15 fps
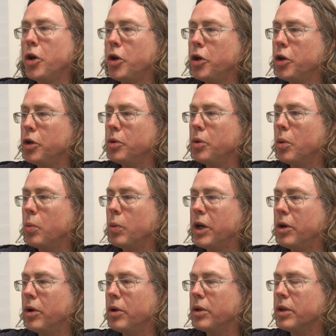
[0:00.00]
who
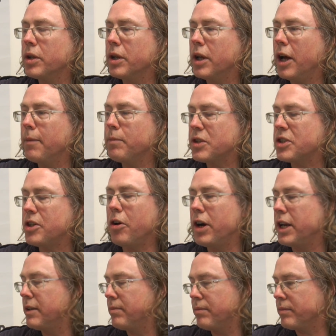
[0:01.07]
will
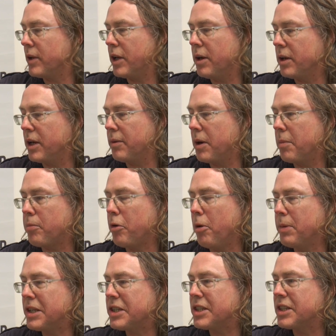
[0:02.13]
sign a
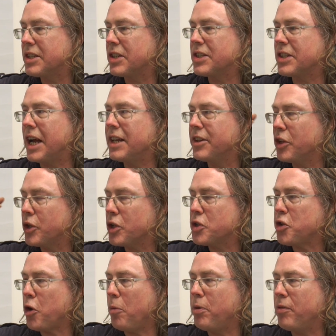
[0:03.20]
promise to say that the
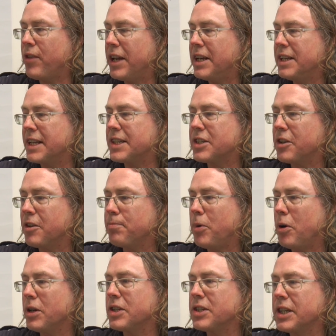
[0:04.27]
top of their list of
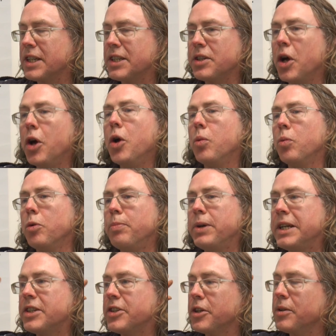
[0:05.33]
policies will
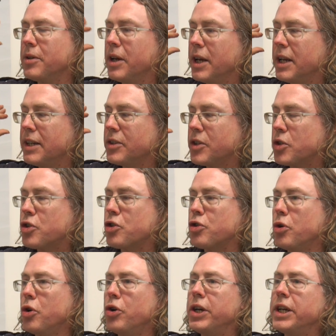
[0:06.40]
be to
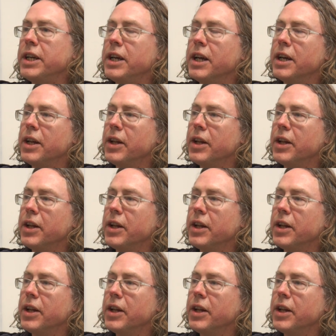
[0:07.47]
destroy